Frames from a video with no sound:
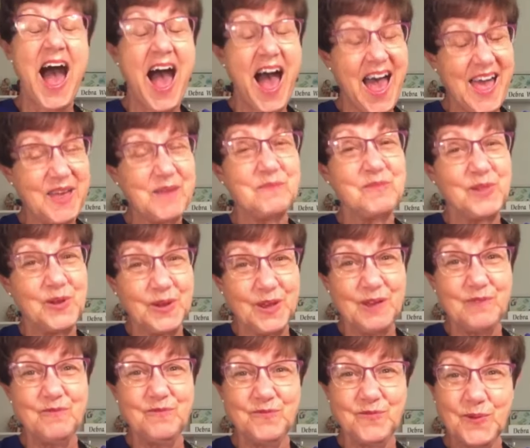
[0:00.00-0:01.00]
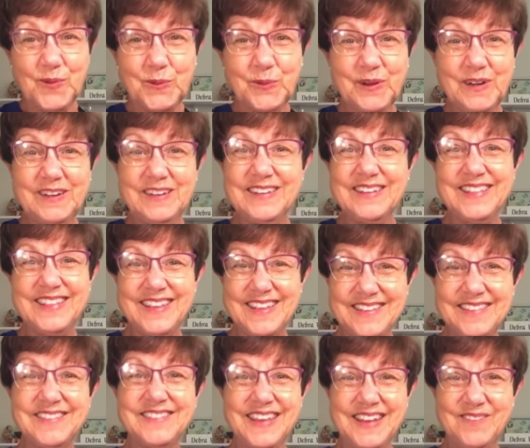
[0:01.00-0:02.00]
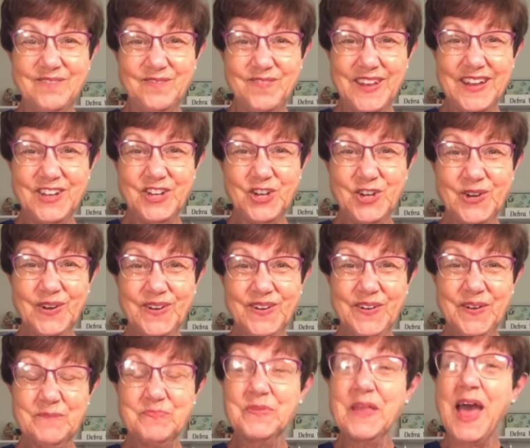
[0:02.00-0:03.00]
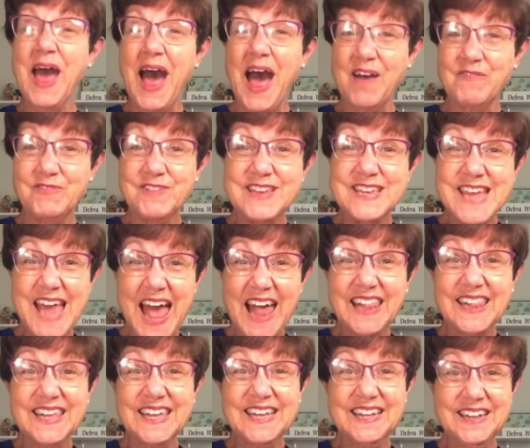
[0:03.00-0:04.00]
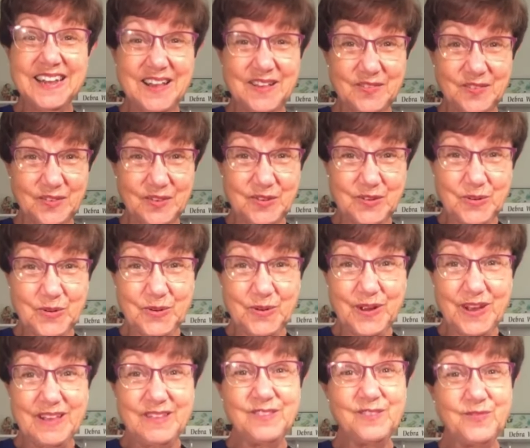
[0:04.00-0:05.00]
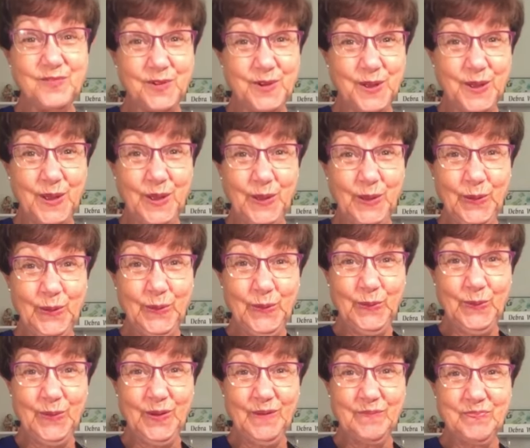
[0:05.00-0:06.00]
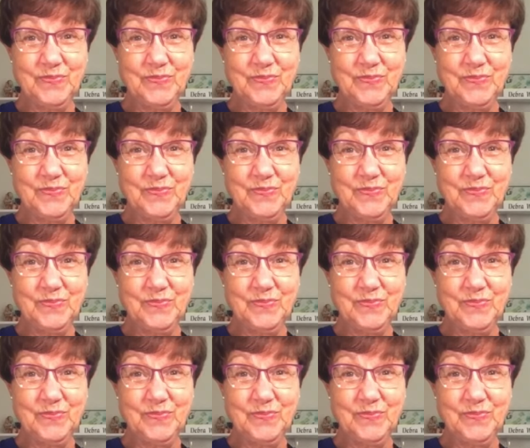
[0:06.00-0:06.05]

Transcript: I am looking forward to this adventure of telling stories for you,